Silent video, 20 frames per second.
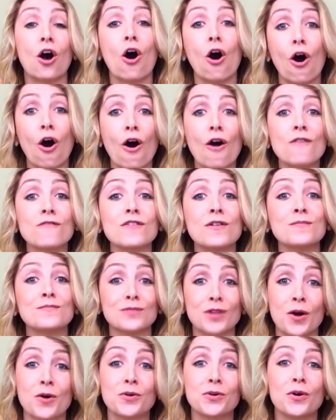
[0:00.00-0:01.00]
all from
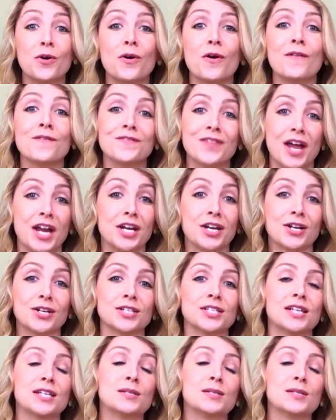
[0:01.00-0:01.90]
local vendors.